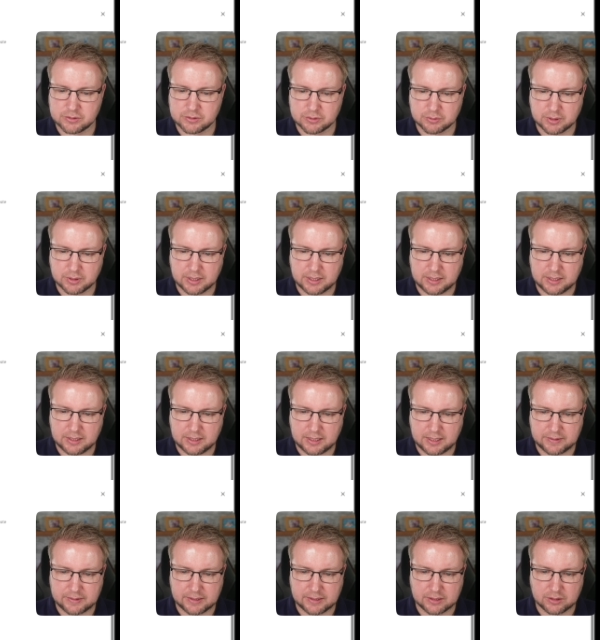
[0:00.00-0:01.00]
OK and
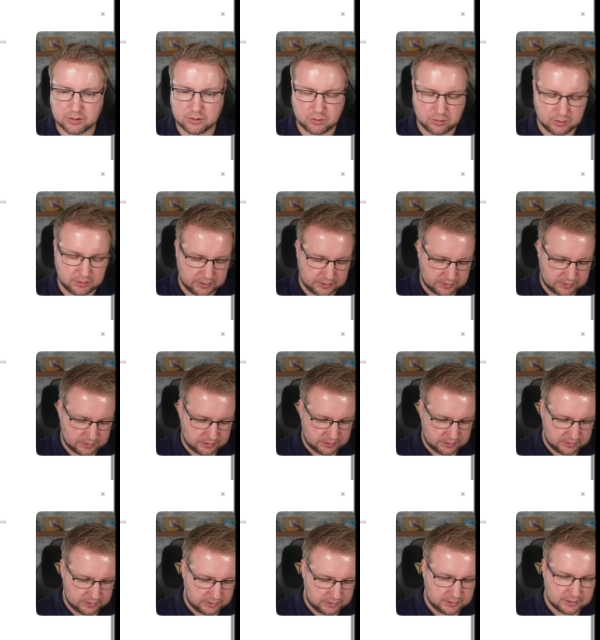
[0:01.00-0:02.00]
then call it
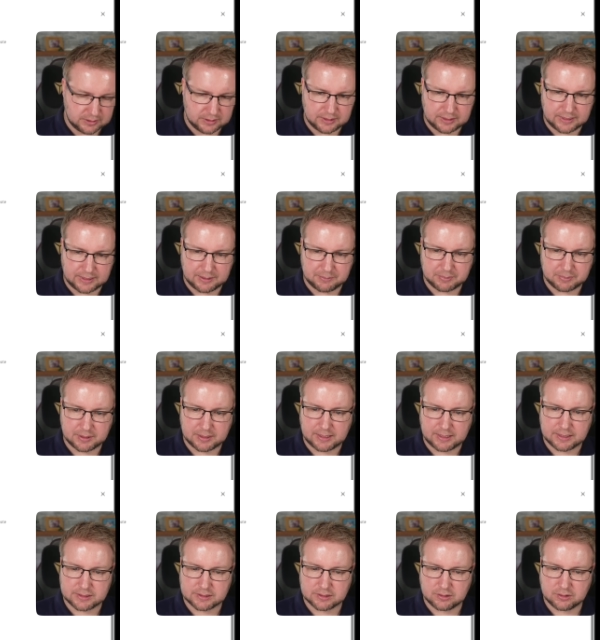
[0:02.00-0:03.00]
app
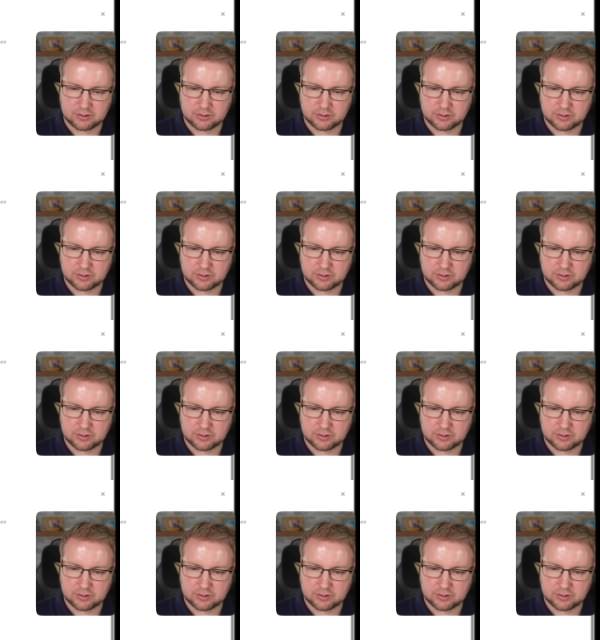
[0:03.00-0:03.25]
catalog